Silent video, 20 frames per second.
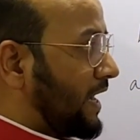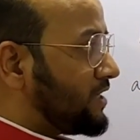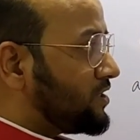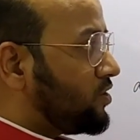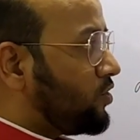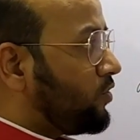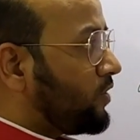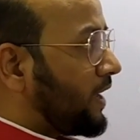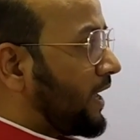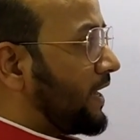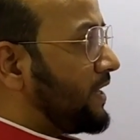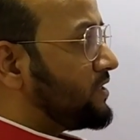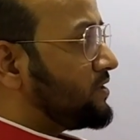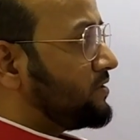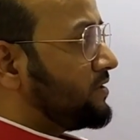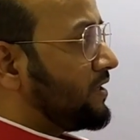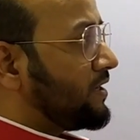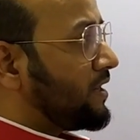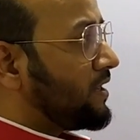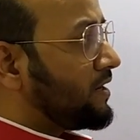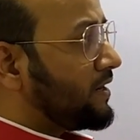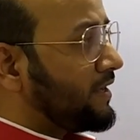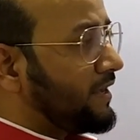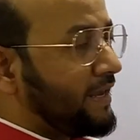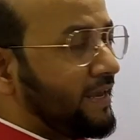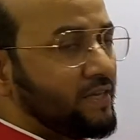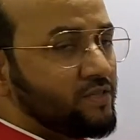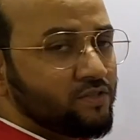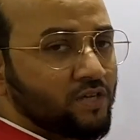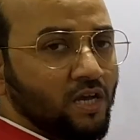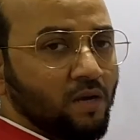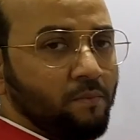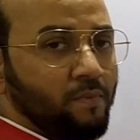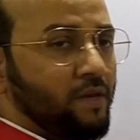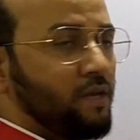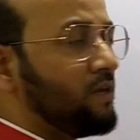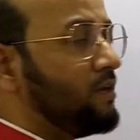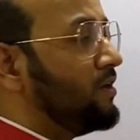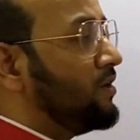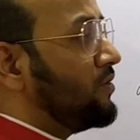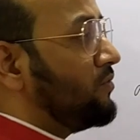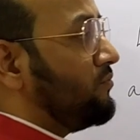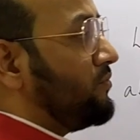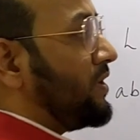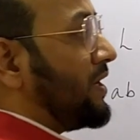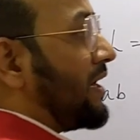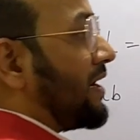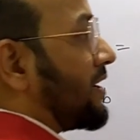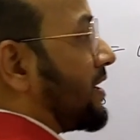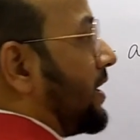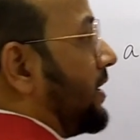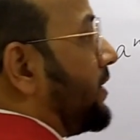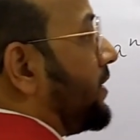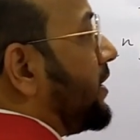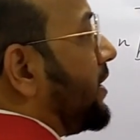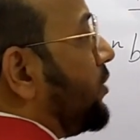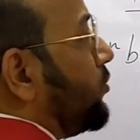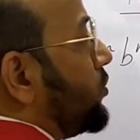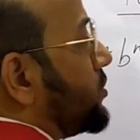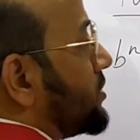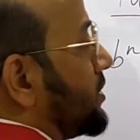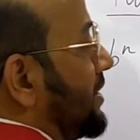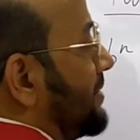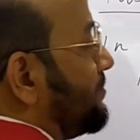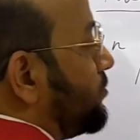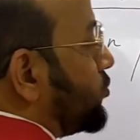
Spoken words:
as long as there are A's coming, we are continuously